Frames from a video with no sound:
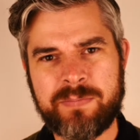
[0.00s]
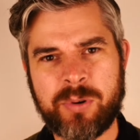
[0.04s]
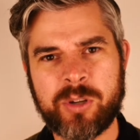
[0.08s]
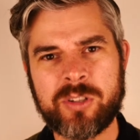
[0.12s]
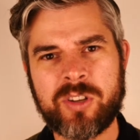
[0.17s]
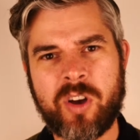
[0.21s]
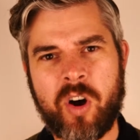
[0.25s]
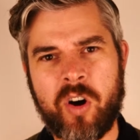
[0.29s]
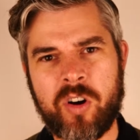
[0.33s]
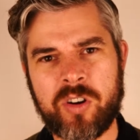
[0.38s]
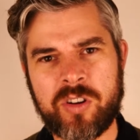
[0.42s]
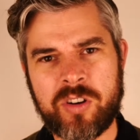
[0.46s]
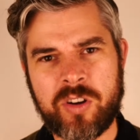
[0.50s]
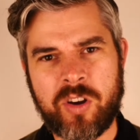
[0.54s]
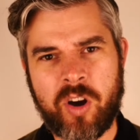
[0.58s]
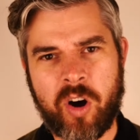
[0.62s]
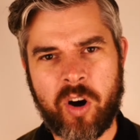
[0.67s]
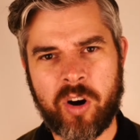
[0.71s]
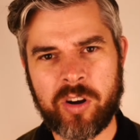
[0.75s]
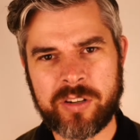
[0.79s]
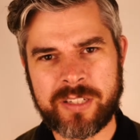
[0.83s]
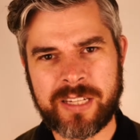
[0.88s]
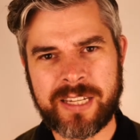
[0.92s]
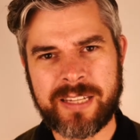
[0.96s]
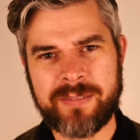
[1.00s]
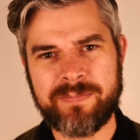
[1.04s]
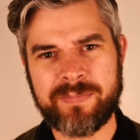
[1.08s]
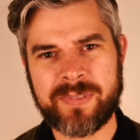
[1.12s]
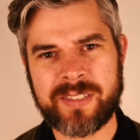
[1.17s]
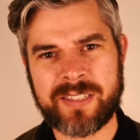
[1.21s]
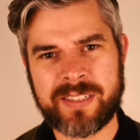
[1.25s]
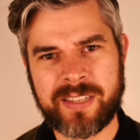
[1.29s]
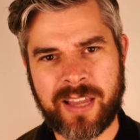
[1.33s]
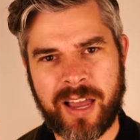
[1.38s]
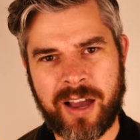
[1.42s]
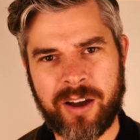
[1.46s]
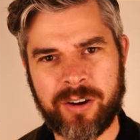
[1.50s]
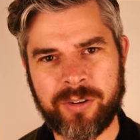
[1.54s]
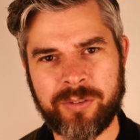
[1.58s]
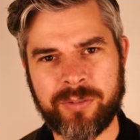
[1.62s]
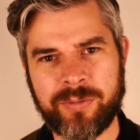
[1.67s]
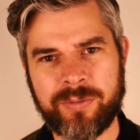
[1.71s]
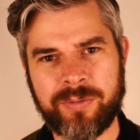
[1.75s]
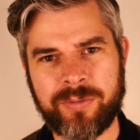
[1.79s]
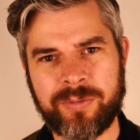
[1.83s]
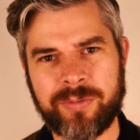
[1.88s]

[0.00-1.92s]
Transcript: but on God himself.